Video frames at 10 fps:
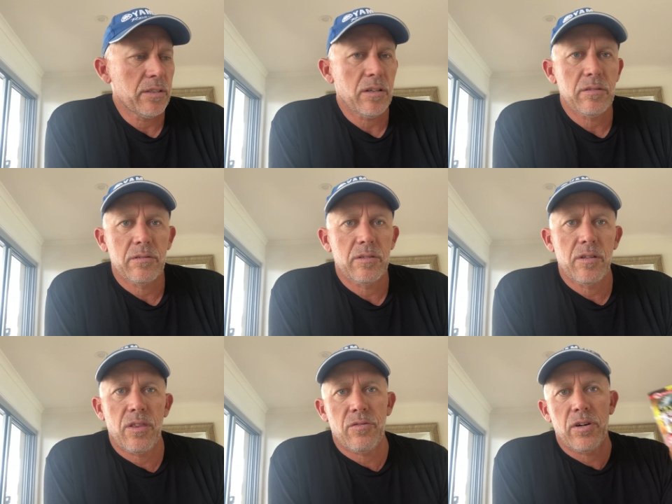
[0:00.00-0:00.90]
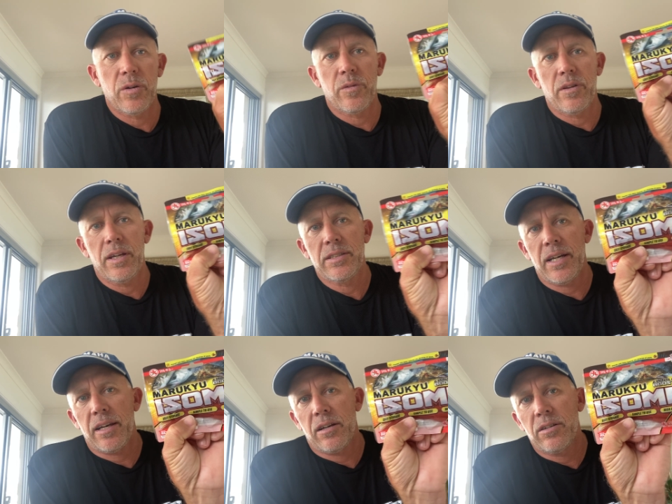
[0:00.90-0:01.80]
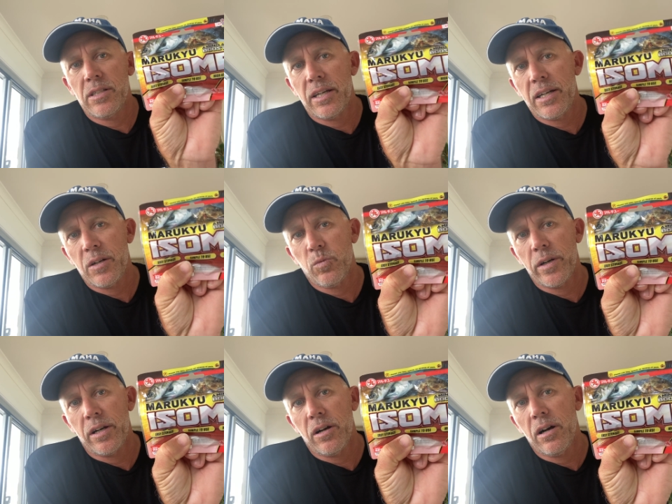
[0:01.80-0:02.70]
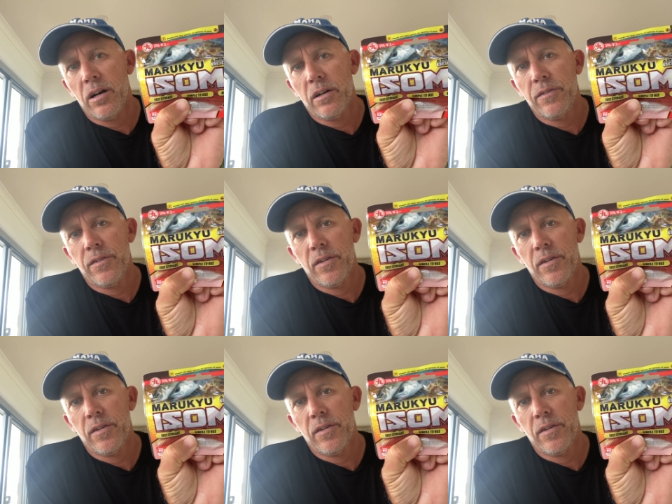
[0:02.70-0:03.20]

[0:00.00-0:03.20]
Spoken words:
I'll throw these out. I usually cut one in half